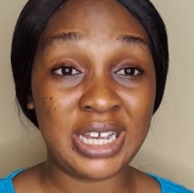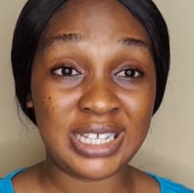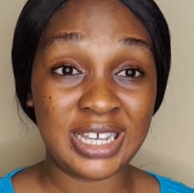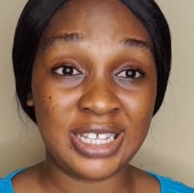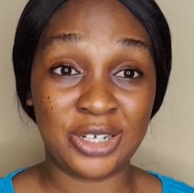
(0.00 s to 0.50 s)
I
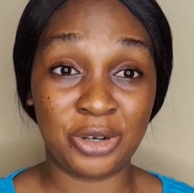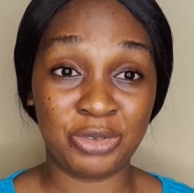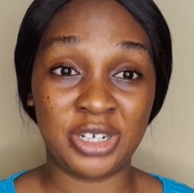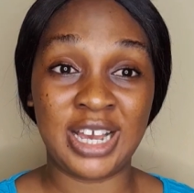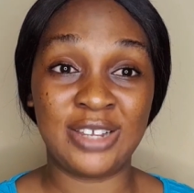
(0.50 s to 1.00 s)
say
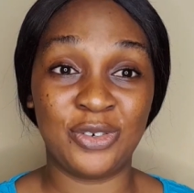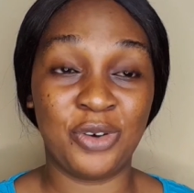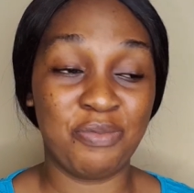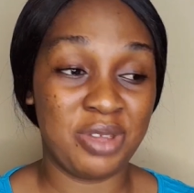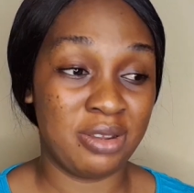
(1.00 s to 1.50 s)
interruption, I do
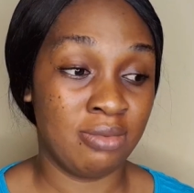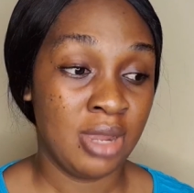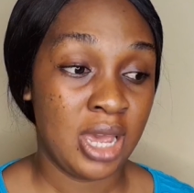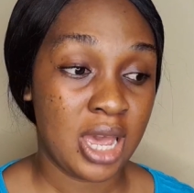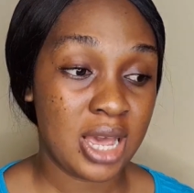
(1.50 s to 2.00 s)
not mean
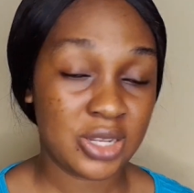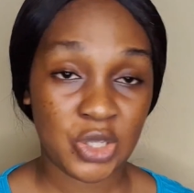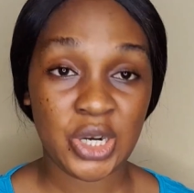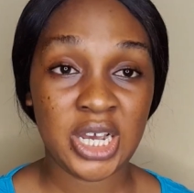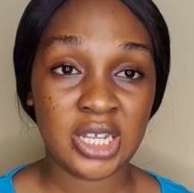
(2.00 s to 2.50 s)

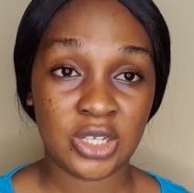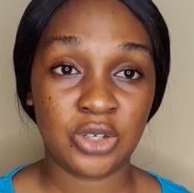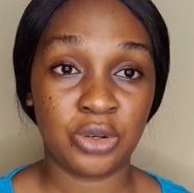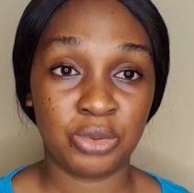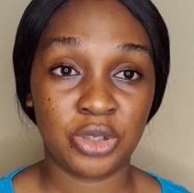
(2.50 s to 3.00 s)
external
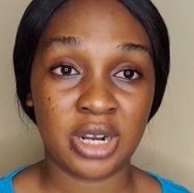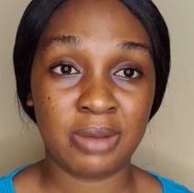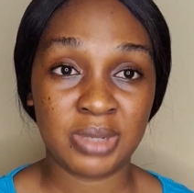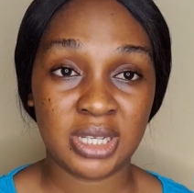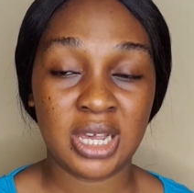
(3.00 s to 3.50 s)
interruption.
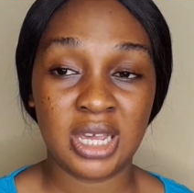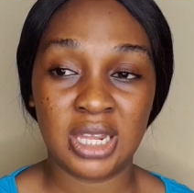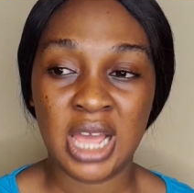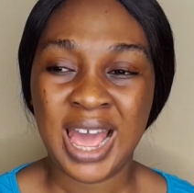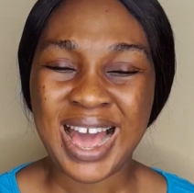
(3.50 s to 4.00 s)
I'm
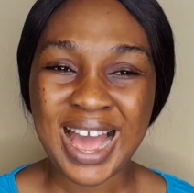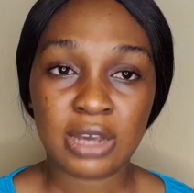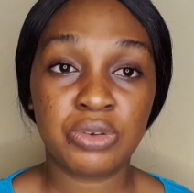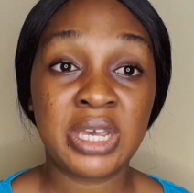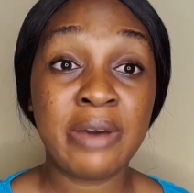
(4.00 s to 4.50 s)
saying I
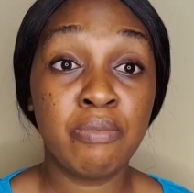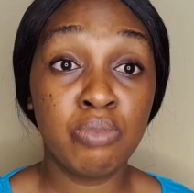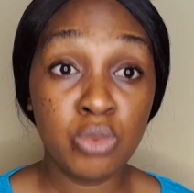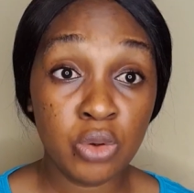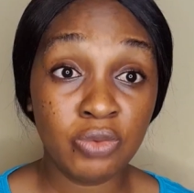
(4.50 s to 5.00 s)
could get
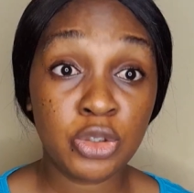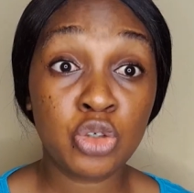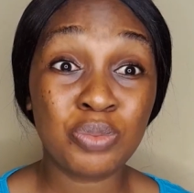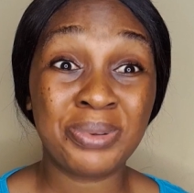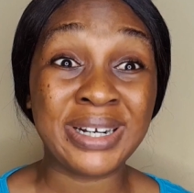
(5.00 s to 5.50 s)
moved
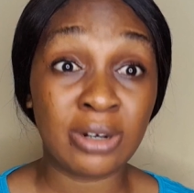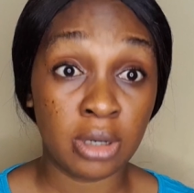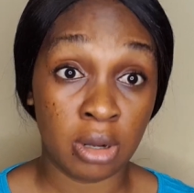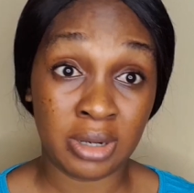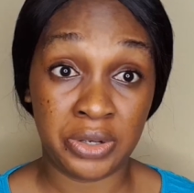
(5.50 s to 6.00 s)
to pray
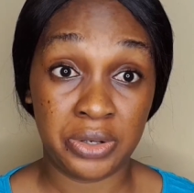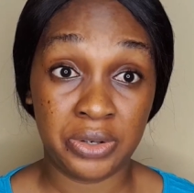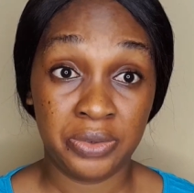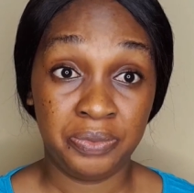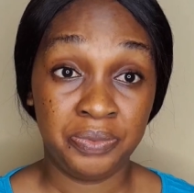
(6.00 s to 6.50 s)

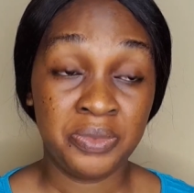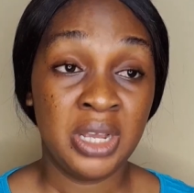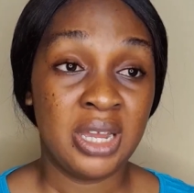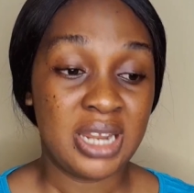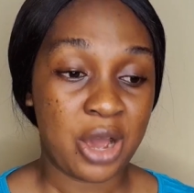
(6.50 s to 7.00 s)
longer.
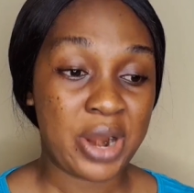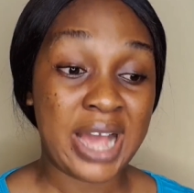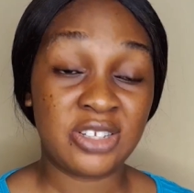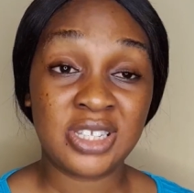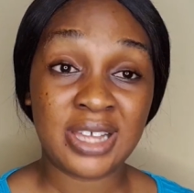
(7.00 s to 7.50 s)
Now,
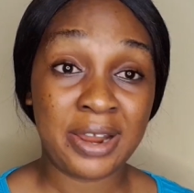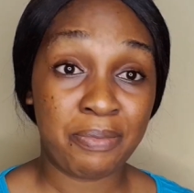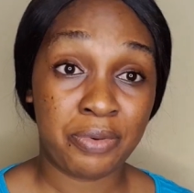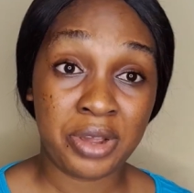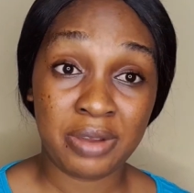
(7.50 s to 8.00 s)
I just
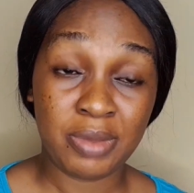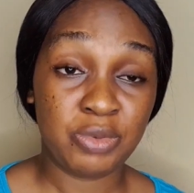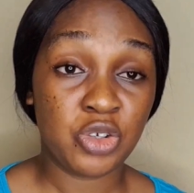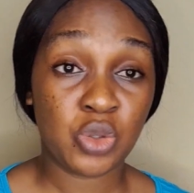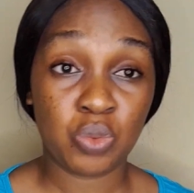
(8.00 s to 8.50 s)
started praying,
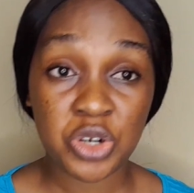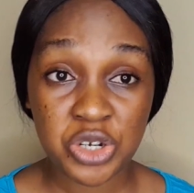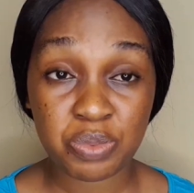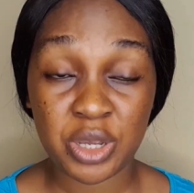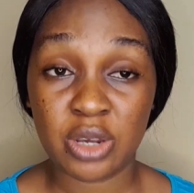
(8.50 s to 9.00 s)
maybe just
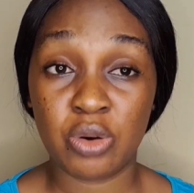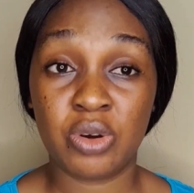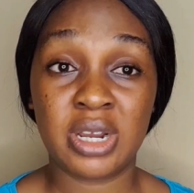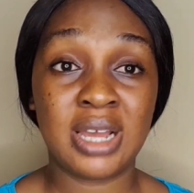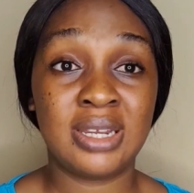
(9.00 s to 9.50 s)
worshiping
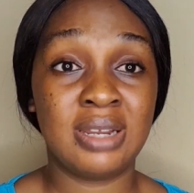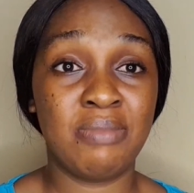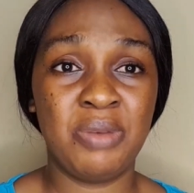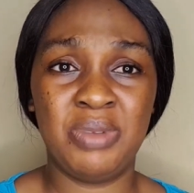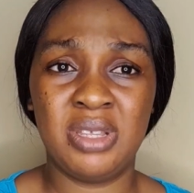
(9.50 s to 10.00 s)
God, and
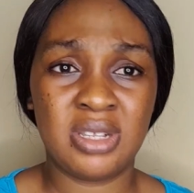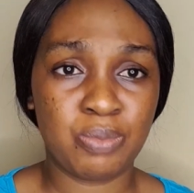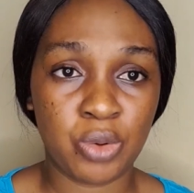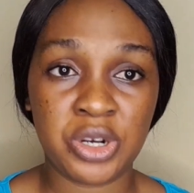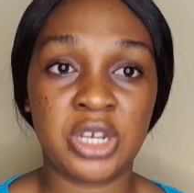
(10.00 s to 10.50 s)
then maybe this
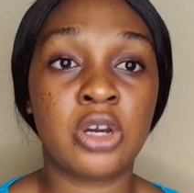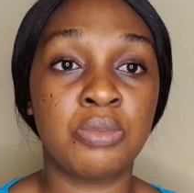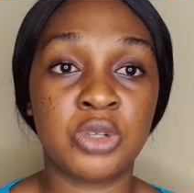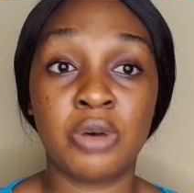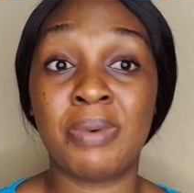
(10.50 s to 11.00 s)
burden
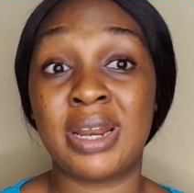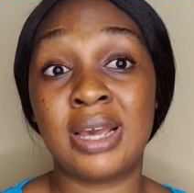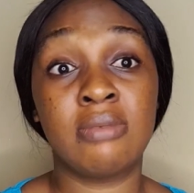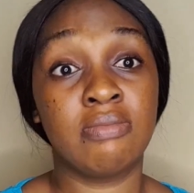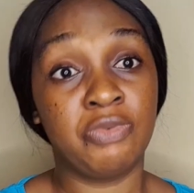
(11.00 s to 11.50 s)
comes up and
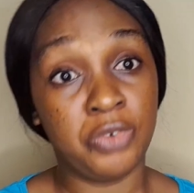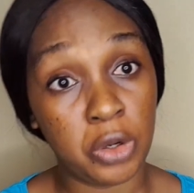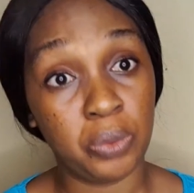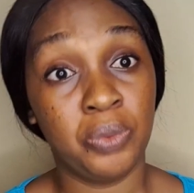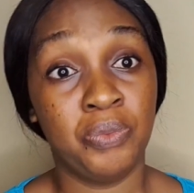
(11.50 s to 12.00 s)
I
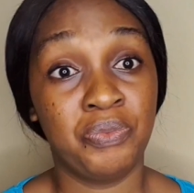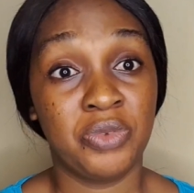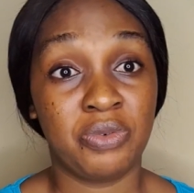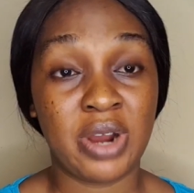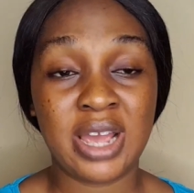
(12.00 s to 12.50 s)
flow,
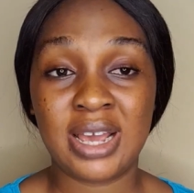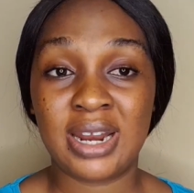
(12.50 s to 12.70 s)
right?